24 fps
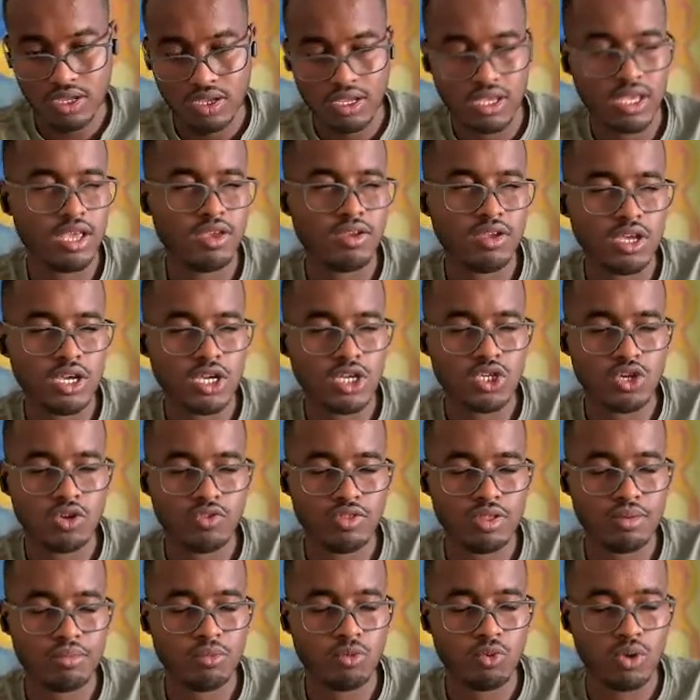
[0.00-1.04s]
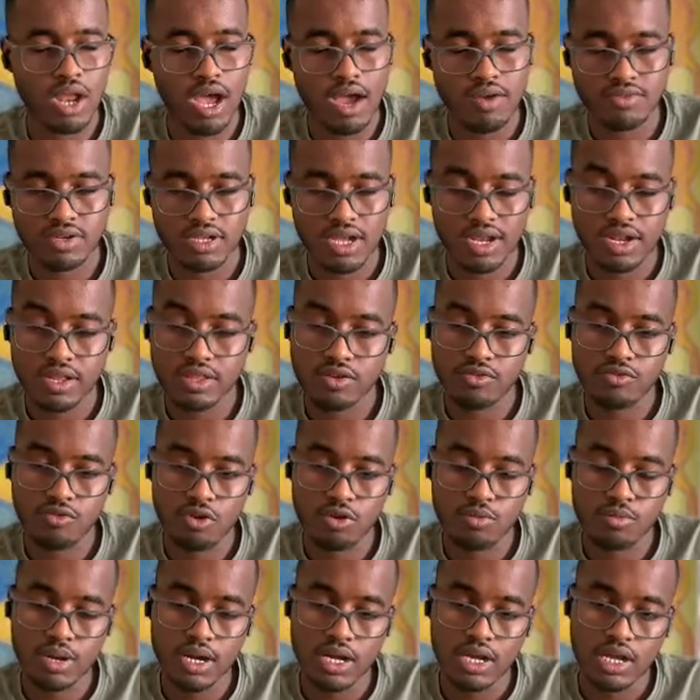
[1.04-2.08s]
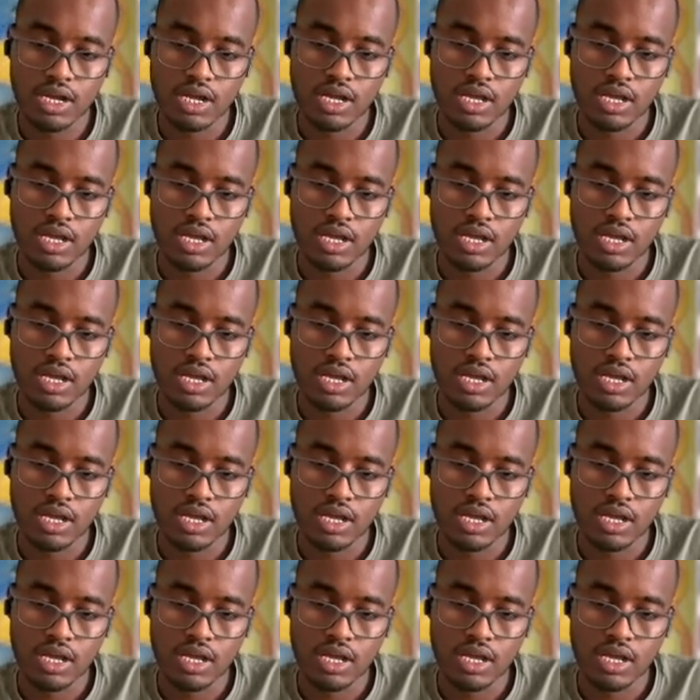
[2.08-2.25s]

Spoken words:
Each of them will have another fallback.